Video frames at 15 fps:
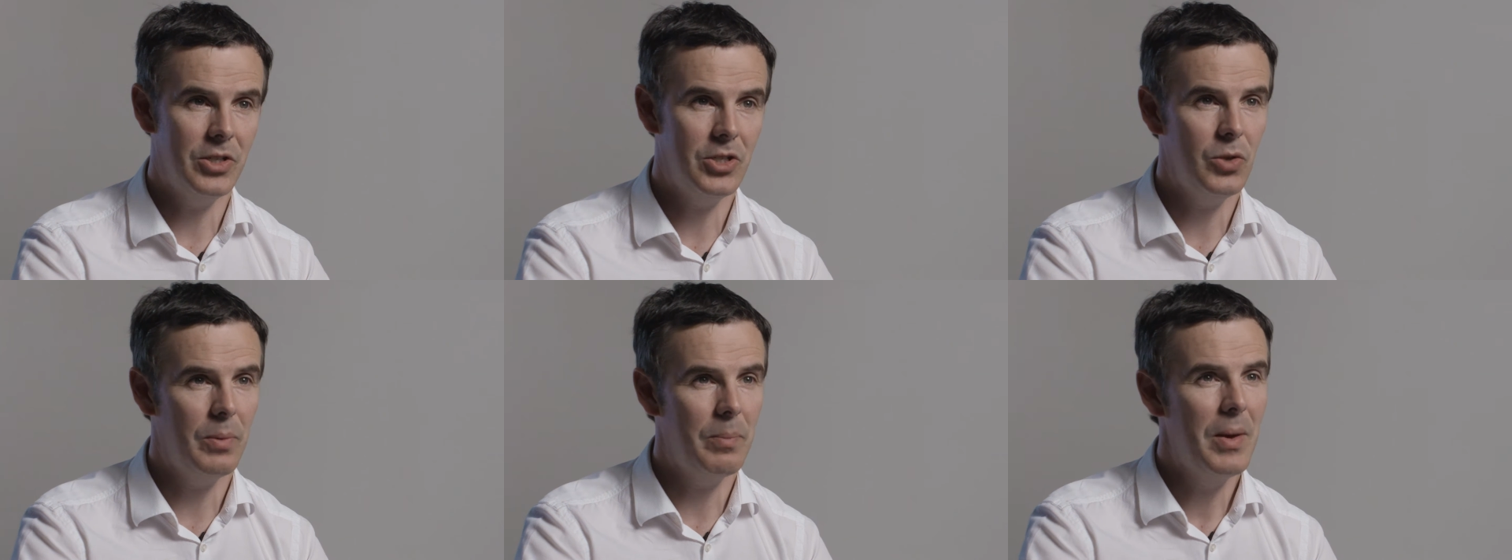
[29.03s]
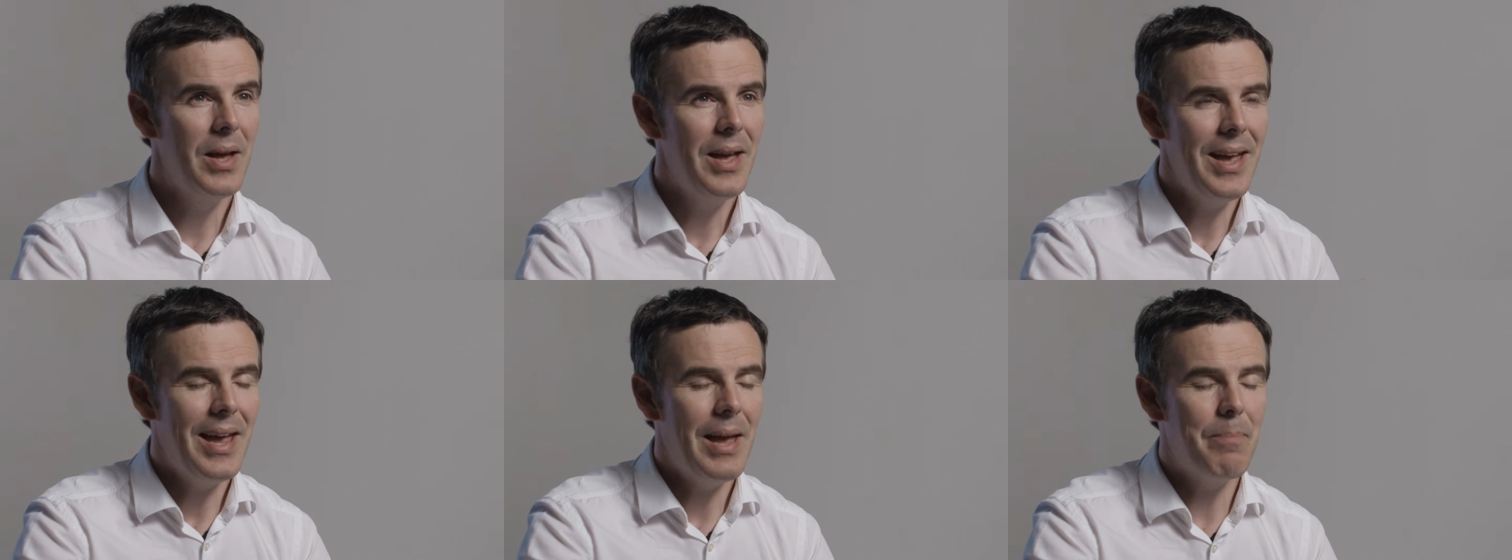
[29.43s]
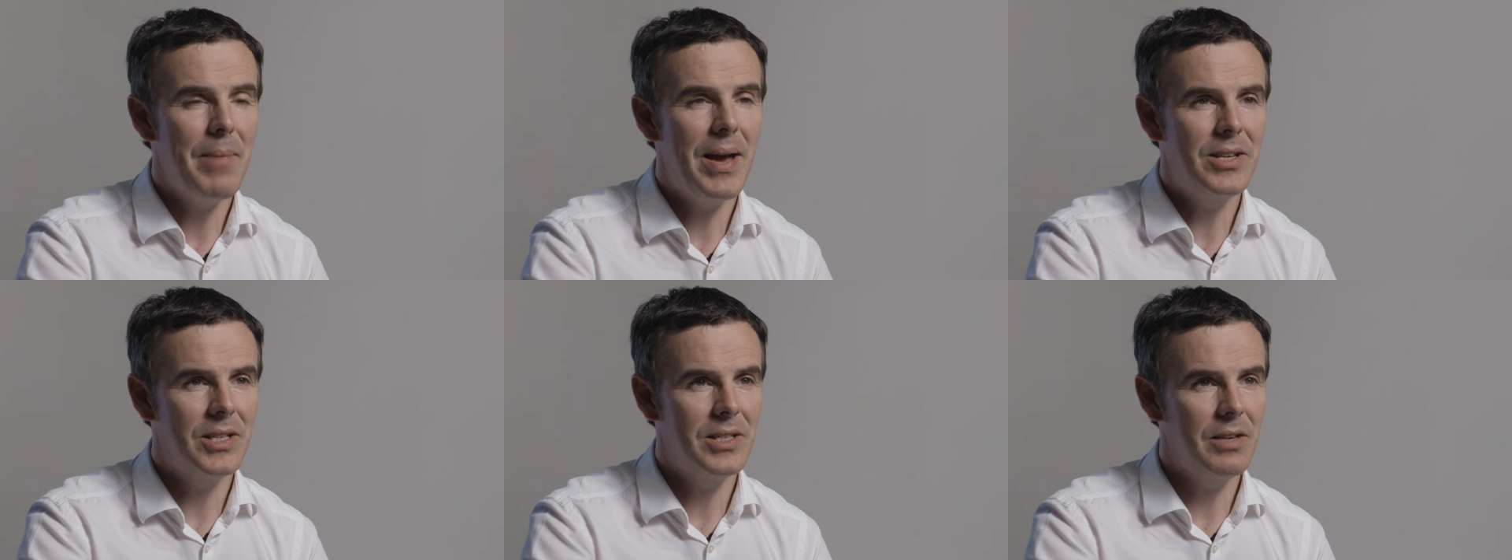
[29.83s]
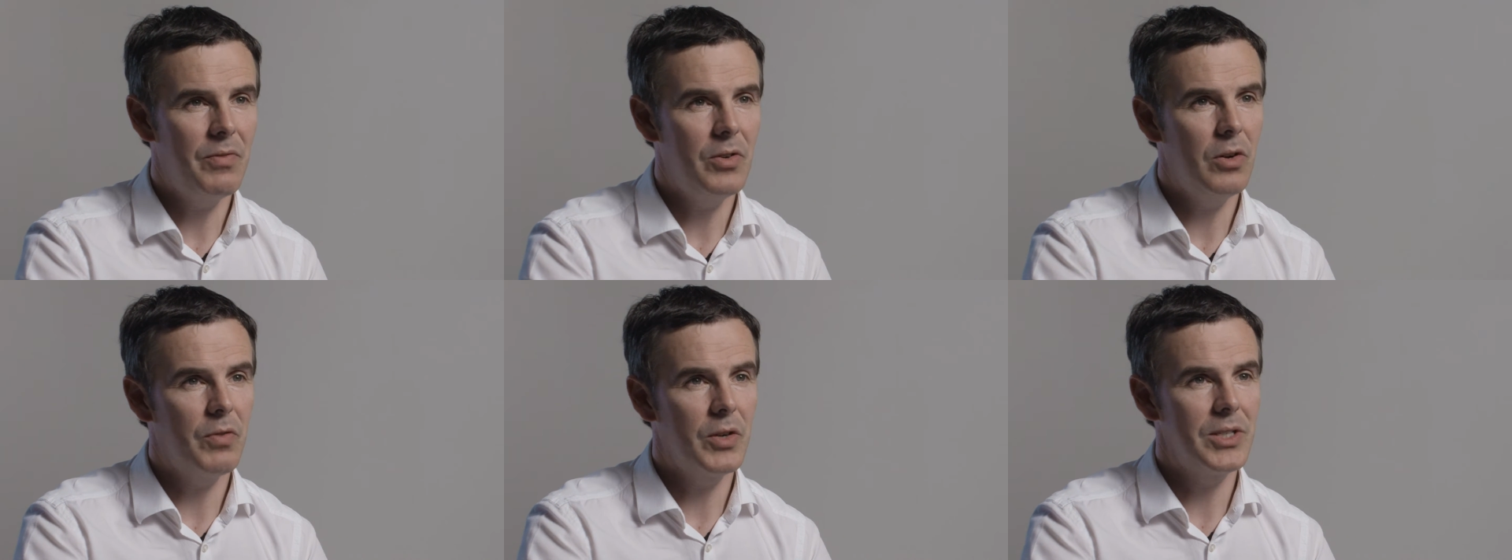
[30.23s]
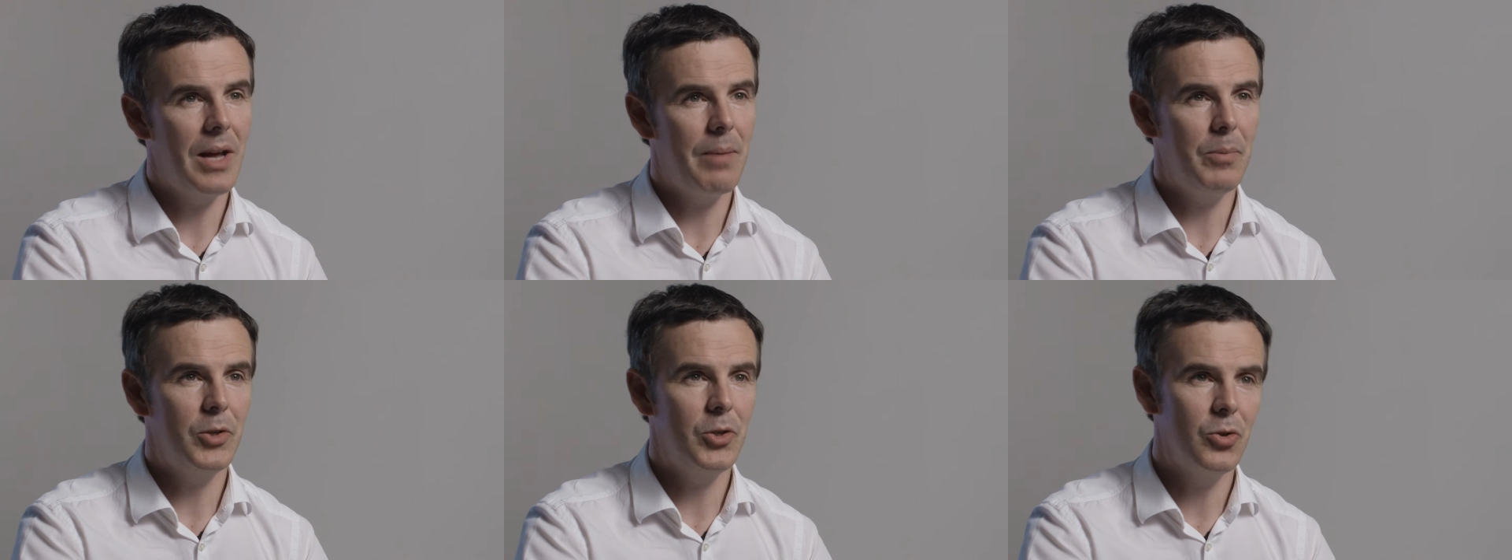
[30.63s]
So it makes it difficult, for
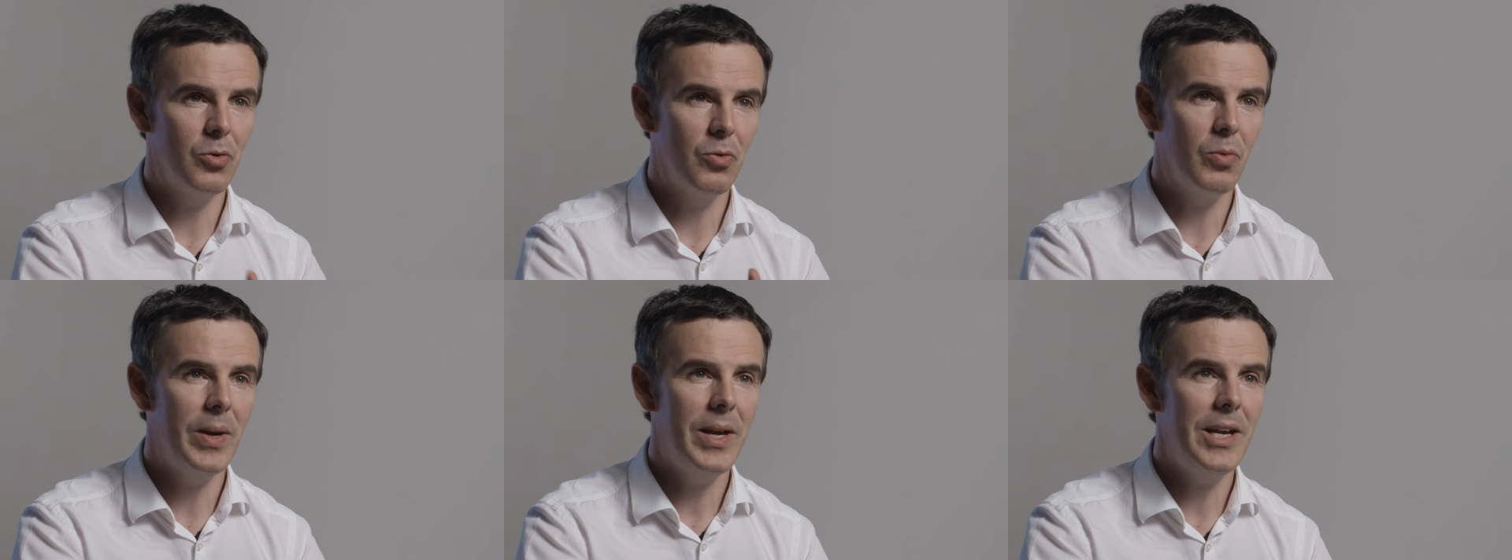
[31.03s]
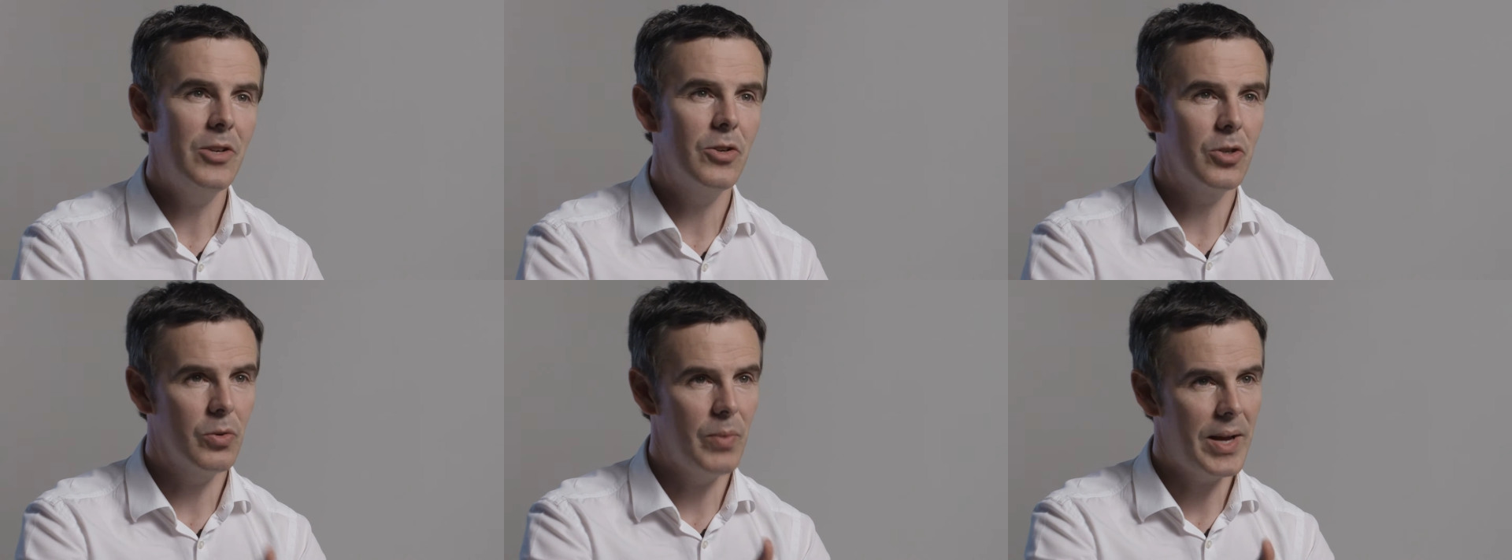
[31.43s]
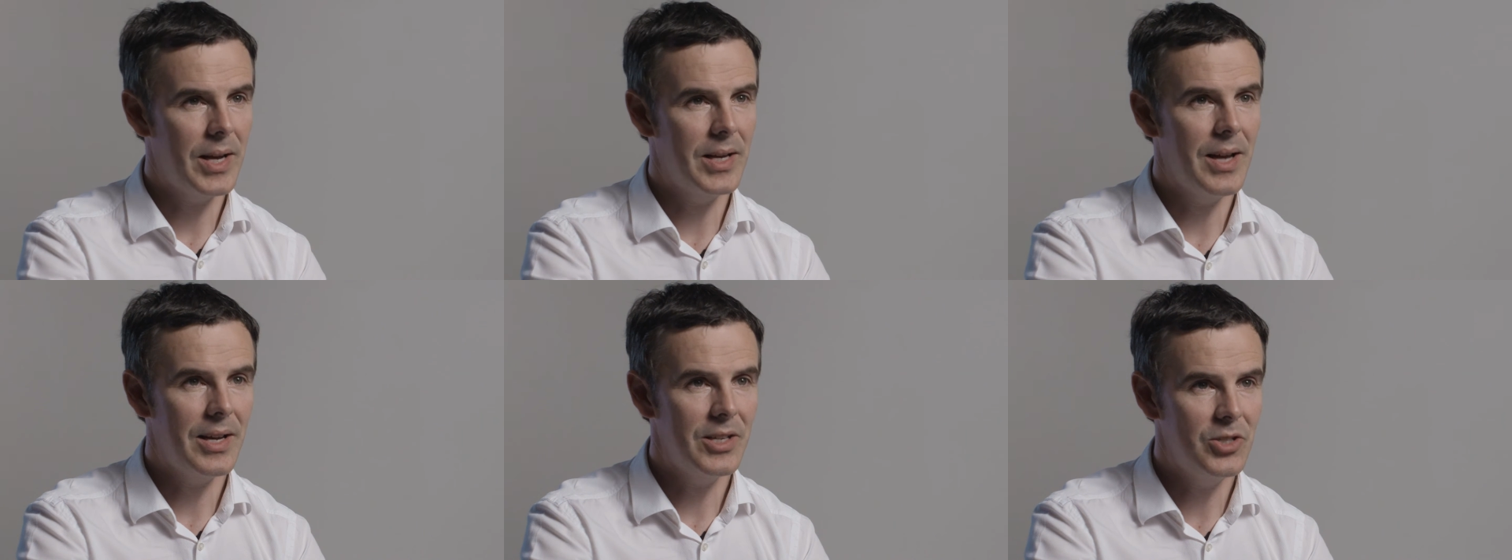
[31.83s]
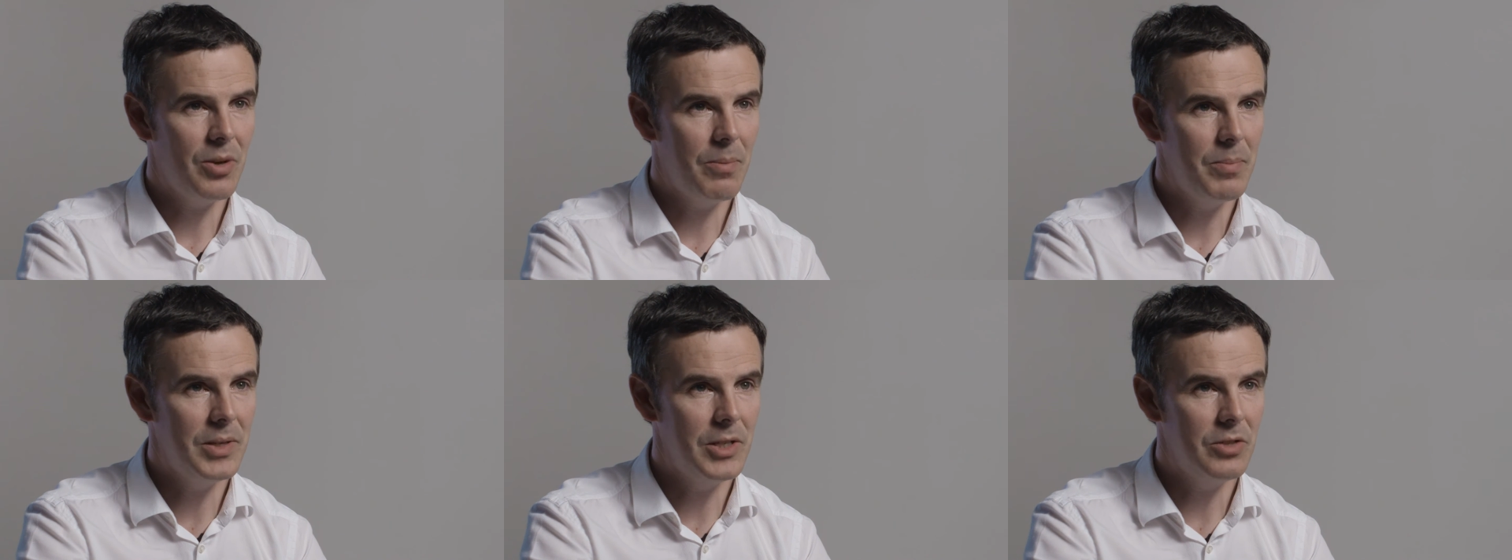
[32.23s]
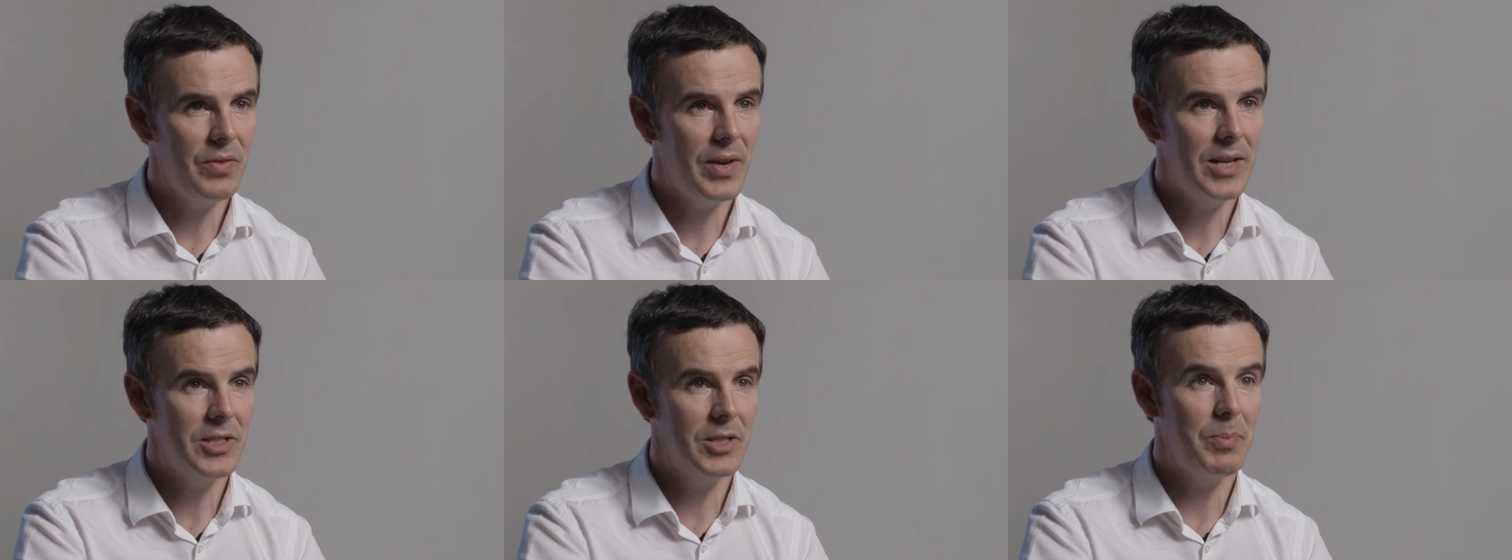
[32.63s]
example, to read or to recognize somebody's
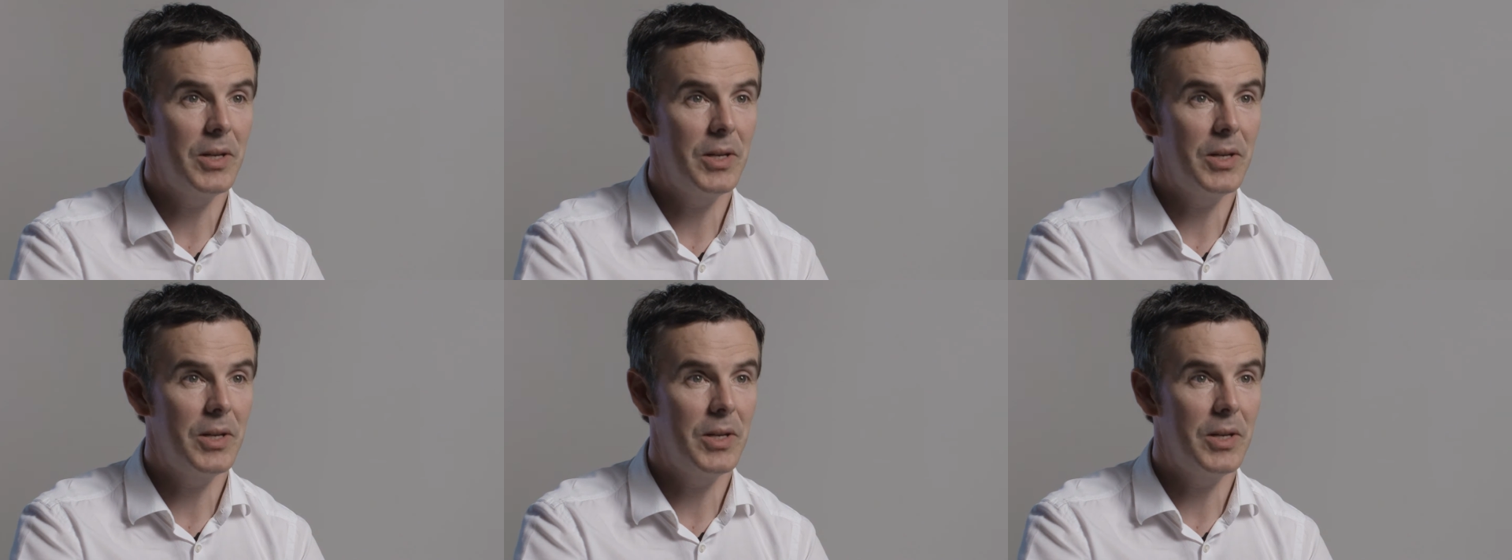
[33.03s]
faces.